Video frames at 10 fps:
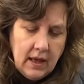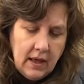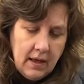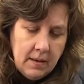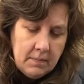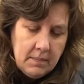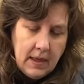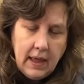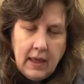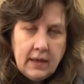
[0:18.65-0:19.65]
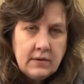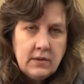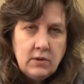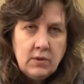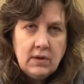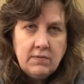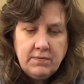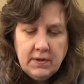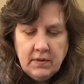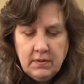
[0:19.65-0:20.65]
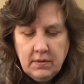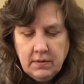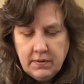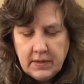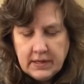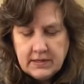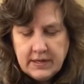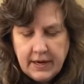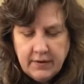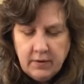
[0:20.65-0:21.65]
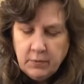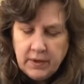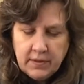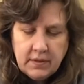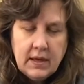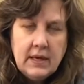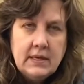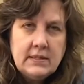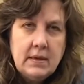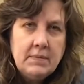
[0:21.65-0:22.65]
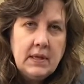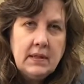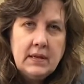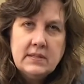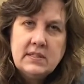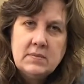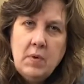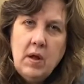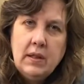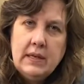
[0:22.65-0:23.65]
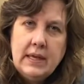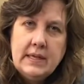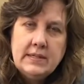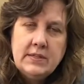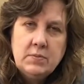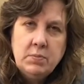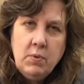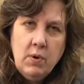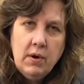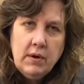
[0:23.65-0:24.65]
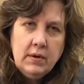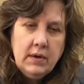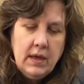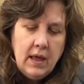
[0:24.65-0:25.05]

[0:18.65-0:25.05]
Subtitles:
And you can fill the container with something that is small and easy to pour.